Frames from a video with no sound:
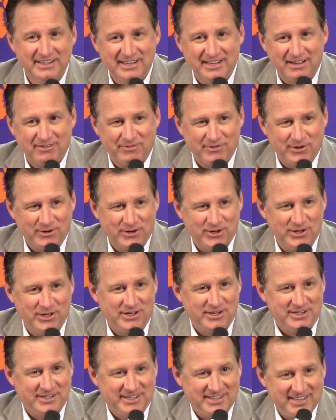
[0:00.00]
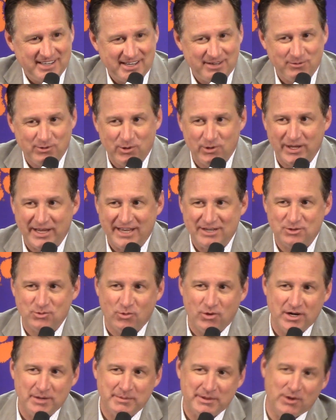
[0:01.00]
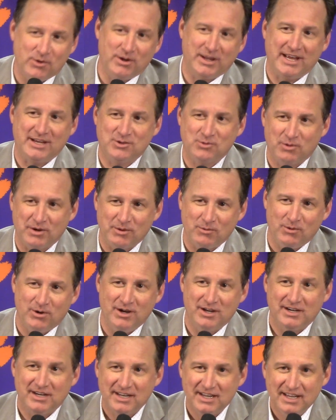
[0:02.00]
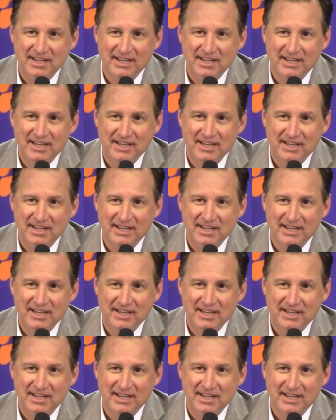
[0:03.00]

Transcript: I felt good. We only had 20, but they only had 21.